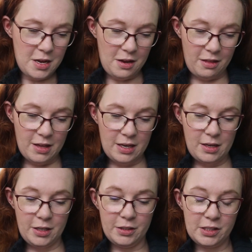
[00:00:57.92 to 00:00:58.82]
Then
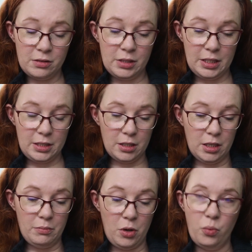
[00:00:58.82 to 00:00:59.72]
I also knit
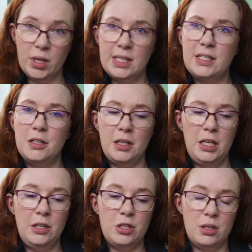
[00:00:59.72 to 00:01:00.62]
one sock
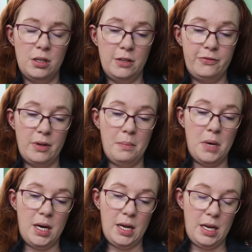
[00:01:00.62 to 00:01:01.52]
each of
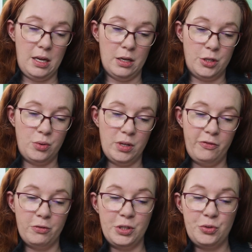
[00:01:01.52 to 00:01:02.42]
my
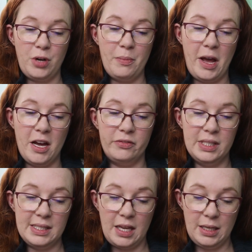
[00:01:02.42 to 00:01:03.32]
24 stripe
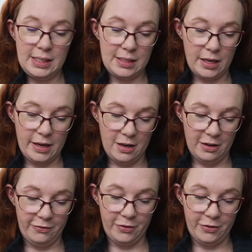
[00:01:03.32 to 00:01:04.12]
advent skeins. I have